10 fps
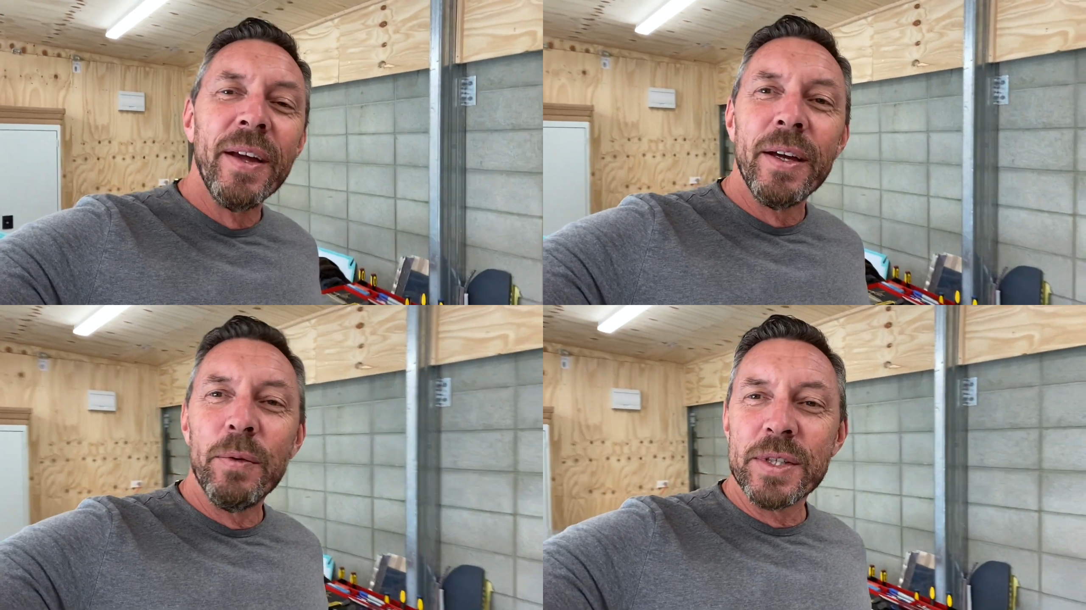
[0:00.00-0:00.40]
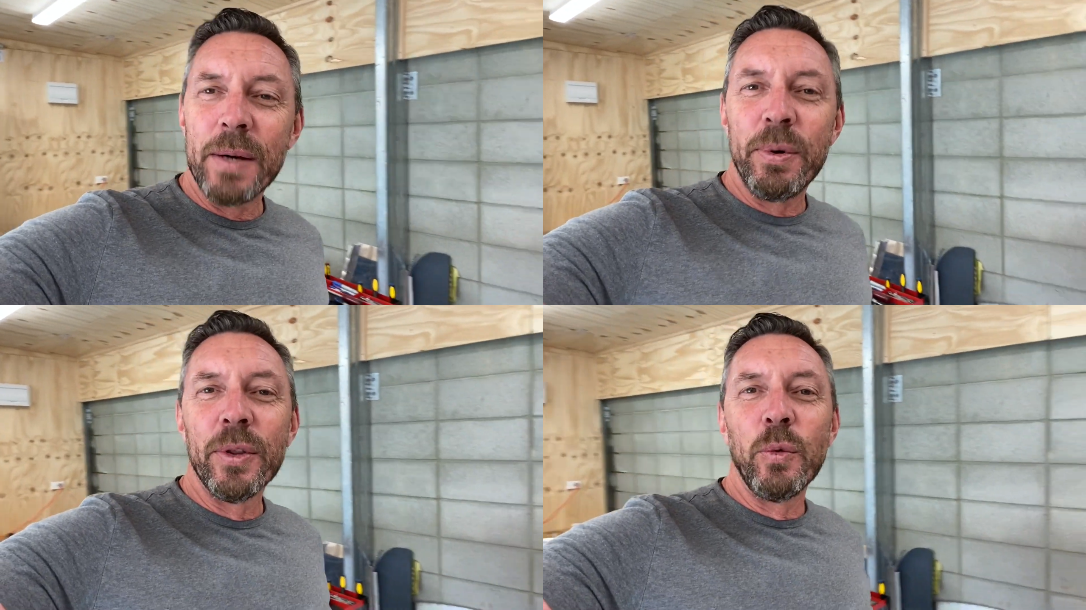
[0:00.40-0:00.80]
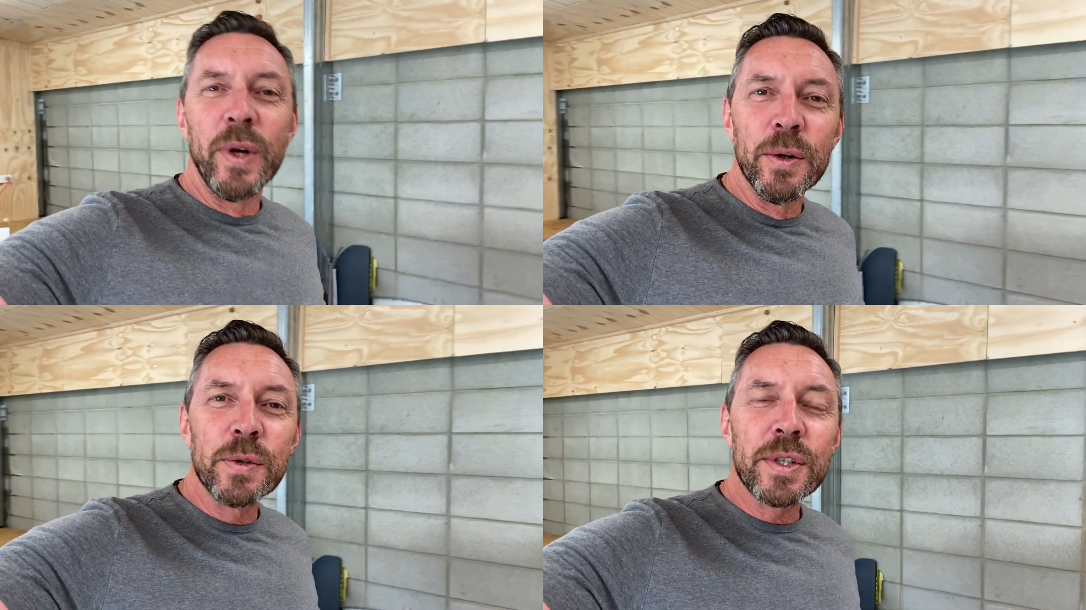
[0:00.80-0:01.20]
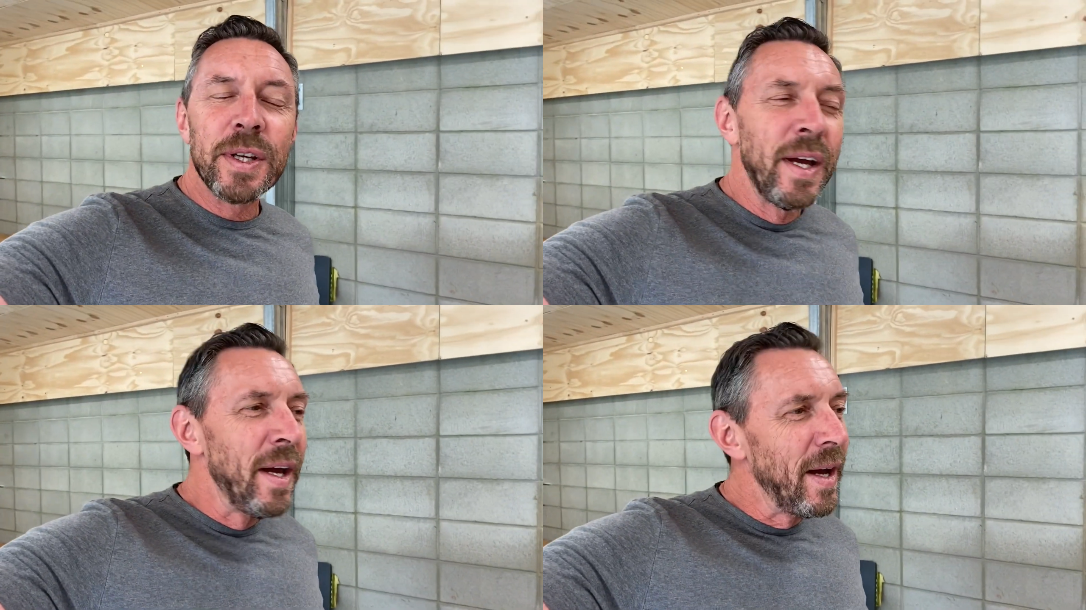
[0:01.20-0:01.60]
It was up on the wheels,
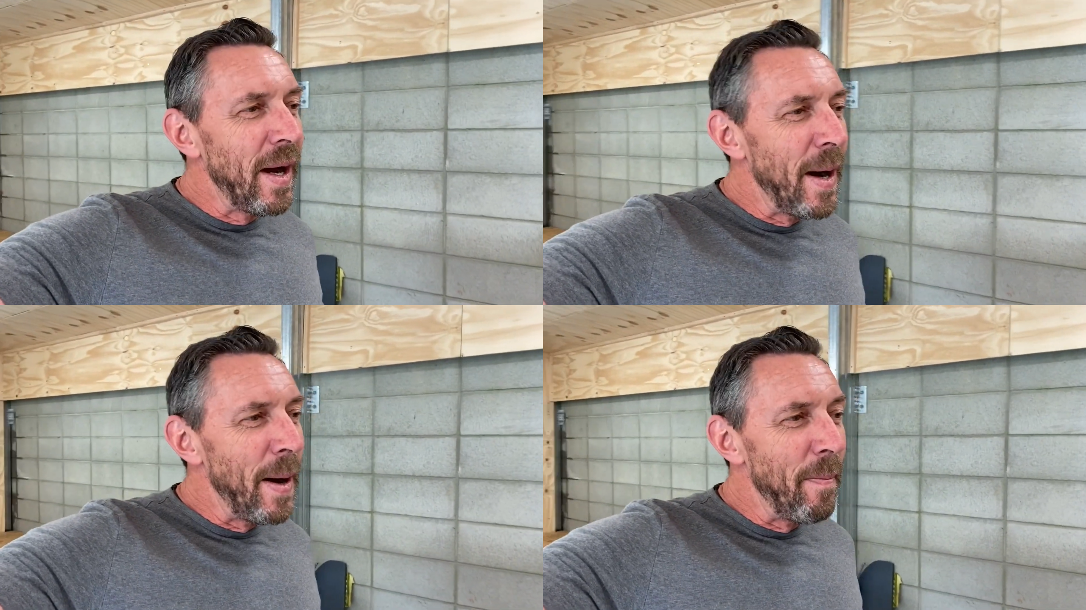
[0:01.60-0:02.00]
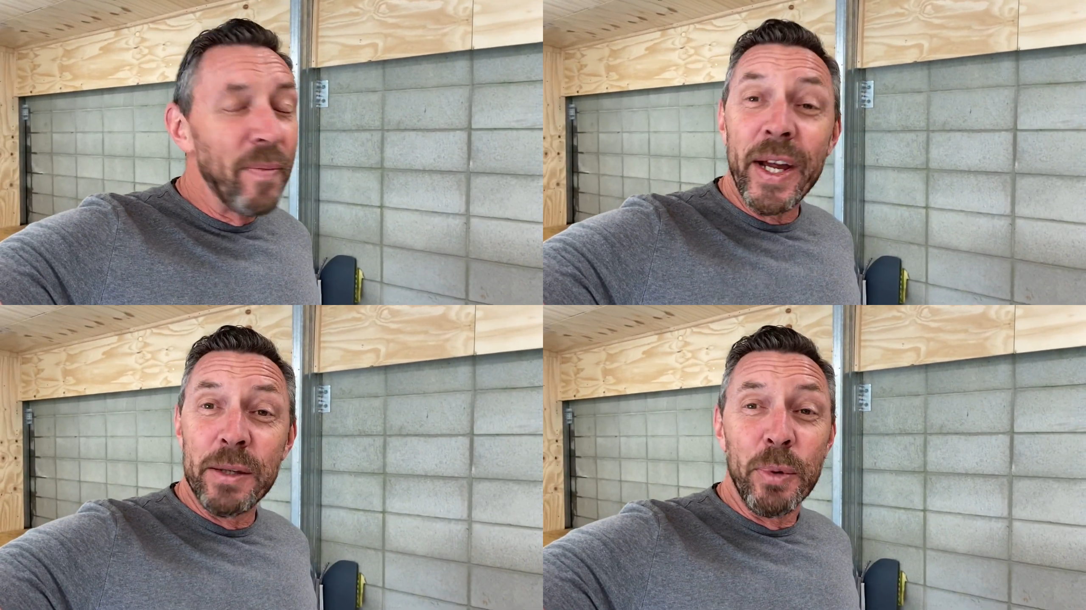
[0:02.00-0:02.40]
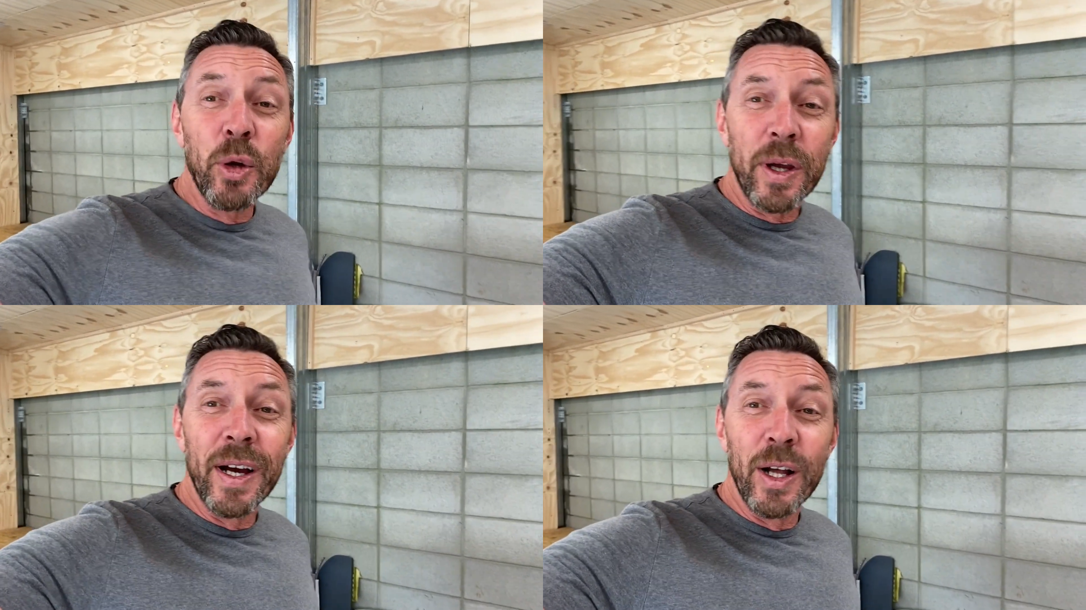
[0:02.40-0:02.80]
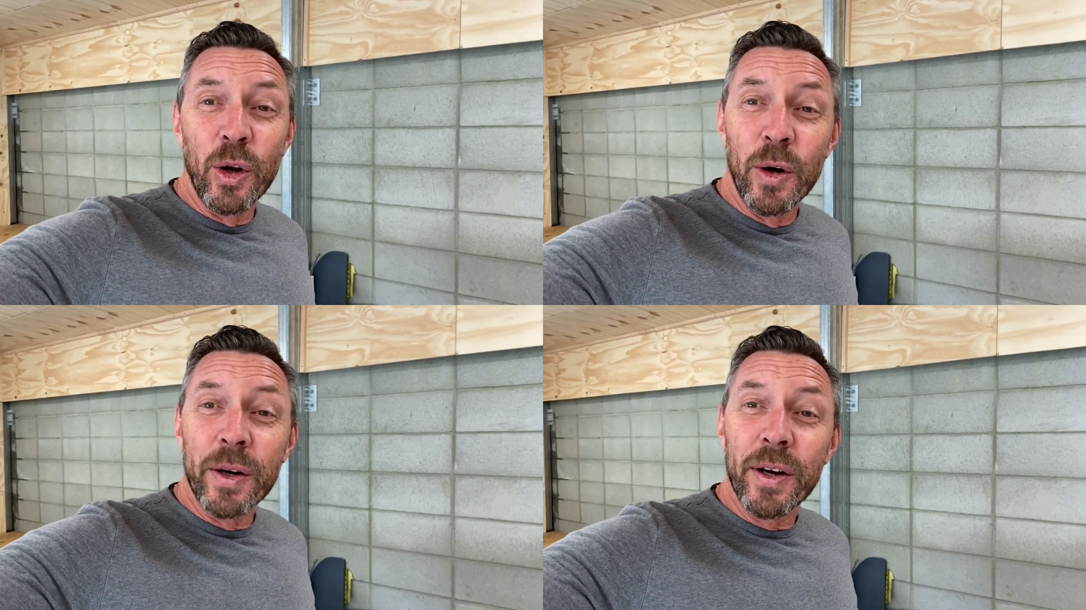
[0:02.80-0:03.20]
um, had the boot cowl on,